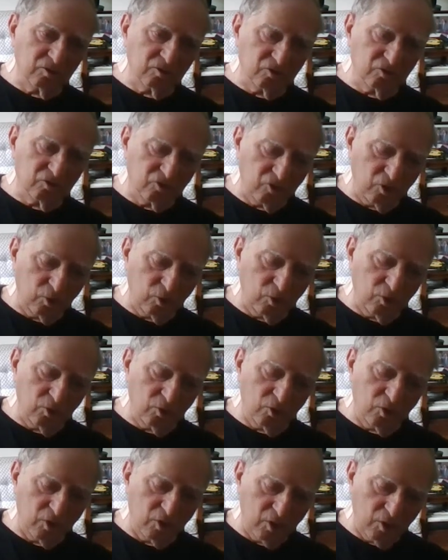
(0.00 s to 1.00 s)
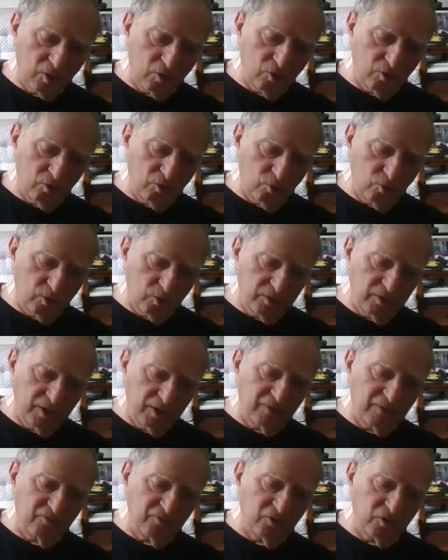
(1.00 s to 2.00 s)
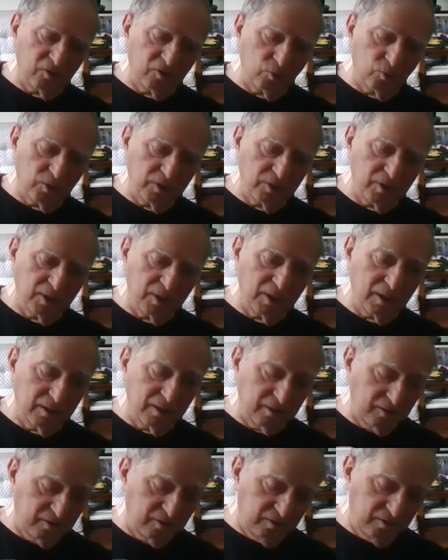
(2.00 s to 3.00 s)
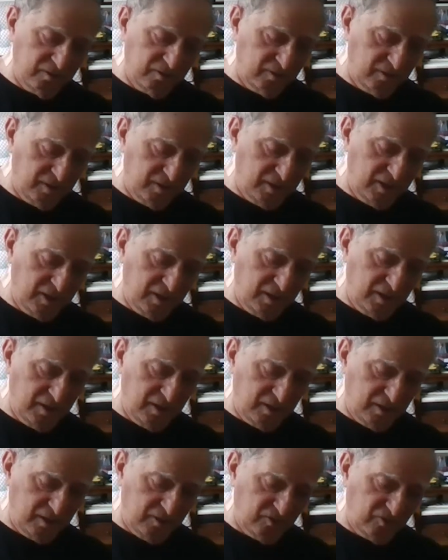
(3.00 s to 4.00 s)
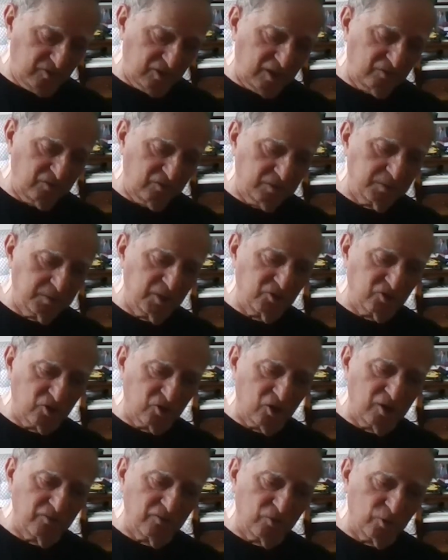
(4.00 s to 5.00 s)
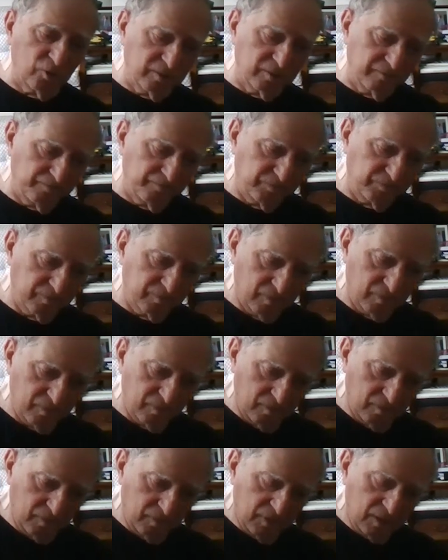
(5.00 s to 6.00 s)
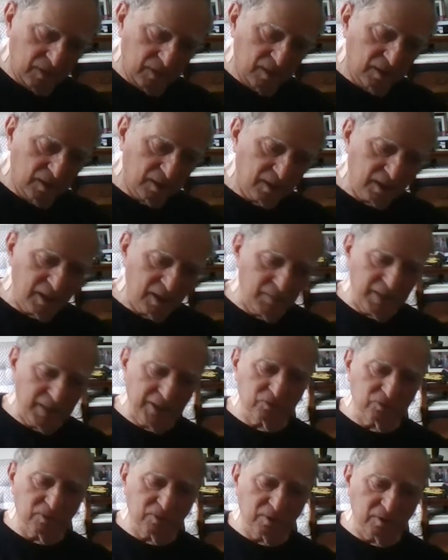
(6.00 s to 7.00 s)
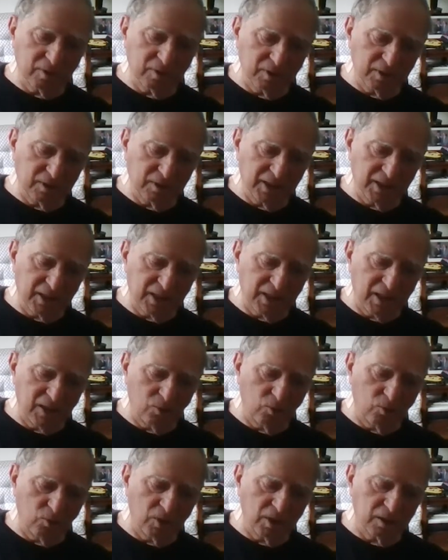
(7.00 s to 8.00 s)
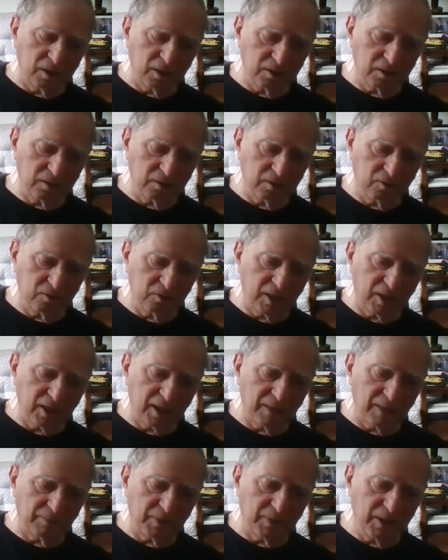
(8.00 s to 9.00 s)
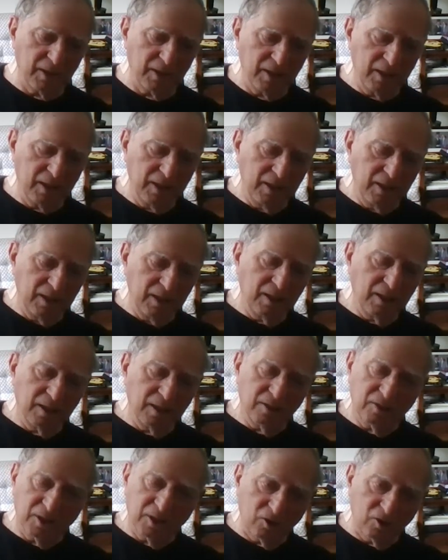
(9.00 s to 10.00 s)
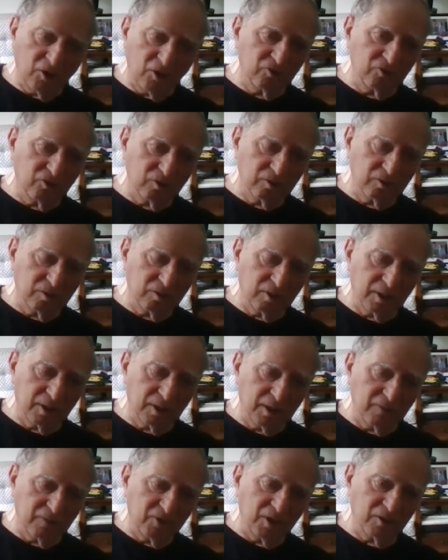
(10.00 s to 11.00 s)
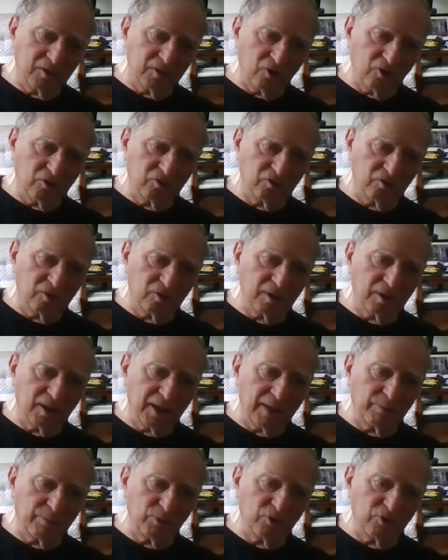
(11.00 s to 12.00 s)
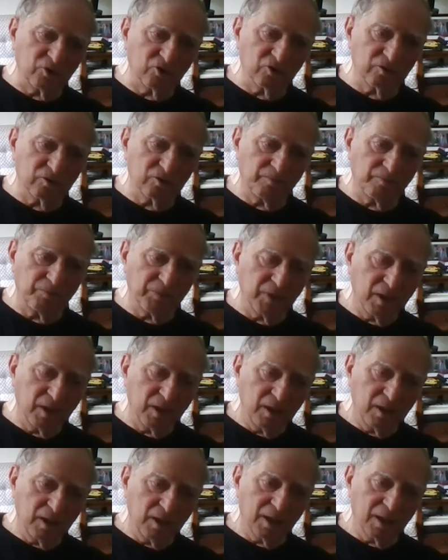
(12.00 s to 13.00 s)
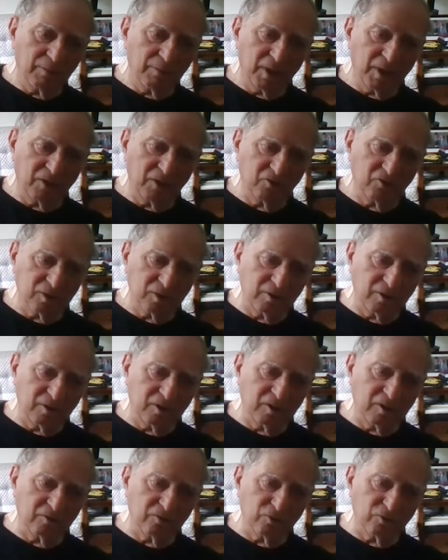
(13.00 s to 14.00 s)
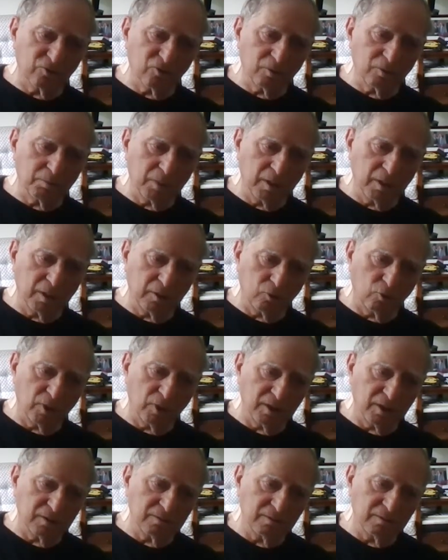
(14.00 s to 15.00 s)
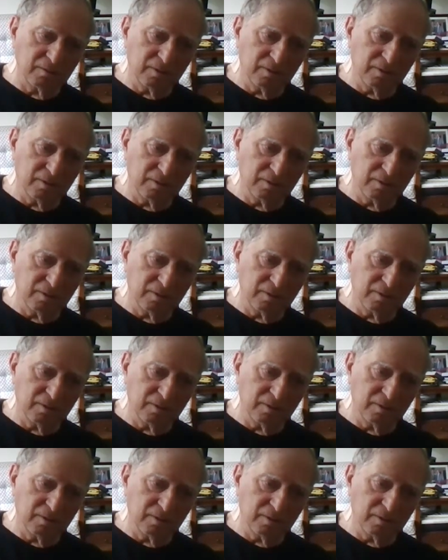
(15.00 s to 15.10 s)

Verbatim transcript: So when the envoy, when the South Vietnamese convoy came out the, that highway to the camp, they launched the NVA launched the ambush, and basically the Air Force obliterated